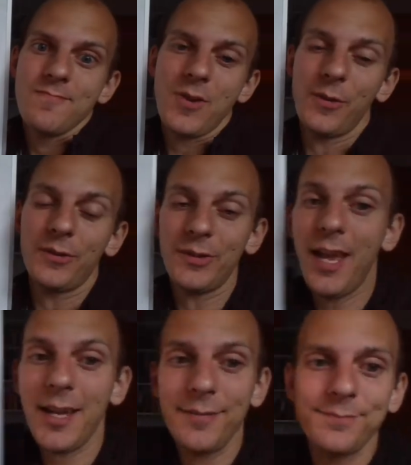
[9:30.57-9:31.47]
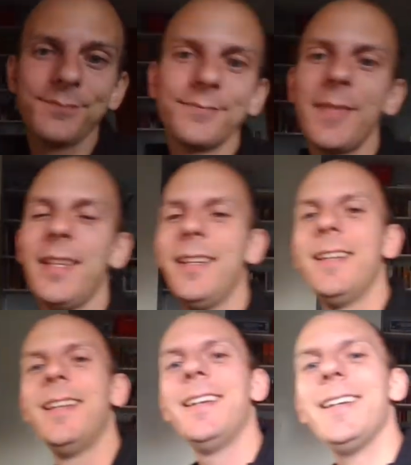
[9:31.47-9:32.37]
So there's that.
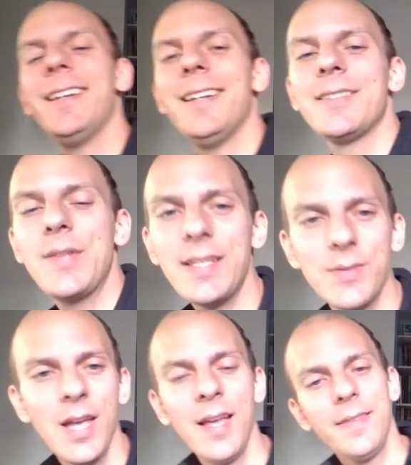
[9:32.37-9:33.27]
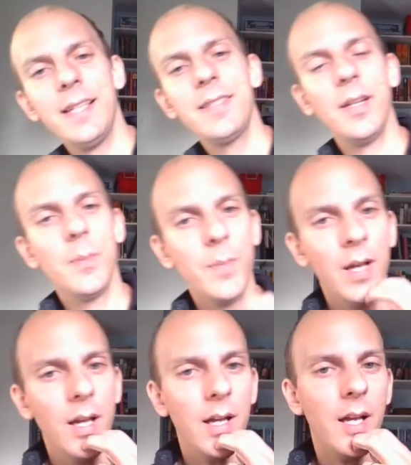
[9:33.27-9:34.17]
Uh, so that's that's a
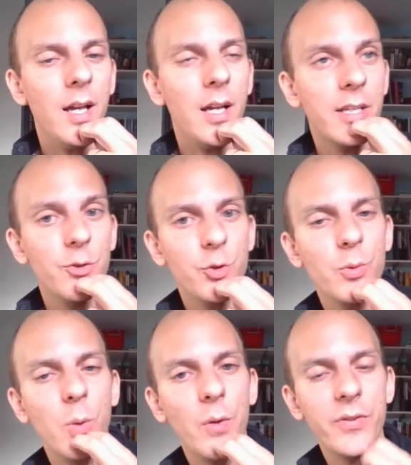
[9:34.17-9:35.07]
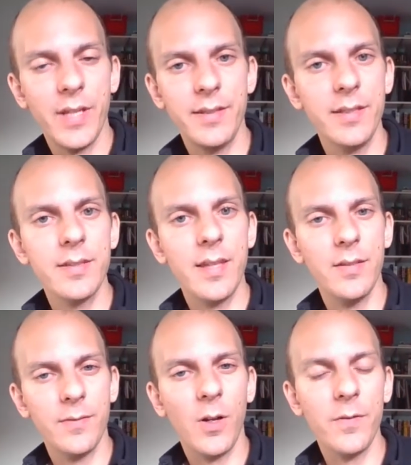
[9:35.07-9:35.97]
a, a control sentence that
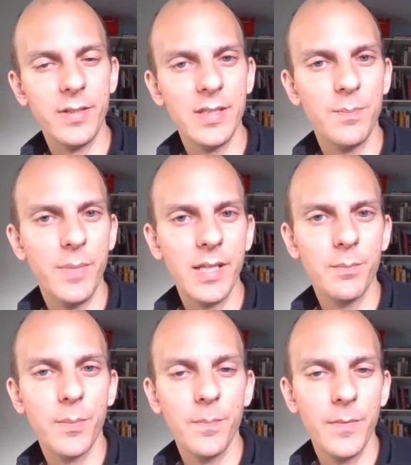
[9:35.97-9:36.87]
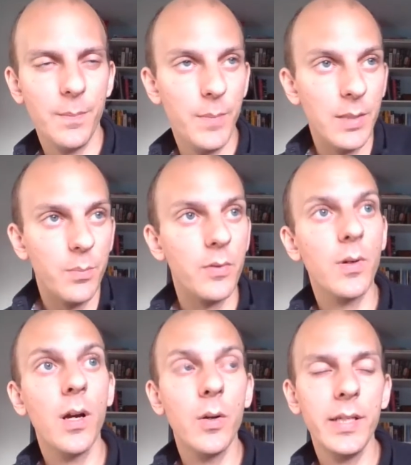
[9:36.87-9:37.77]
involves these big big pro.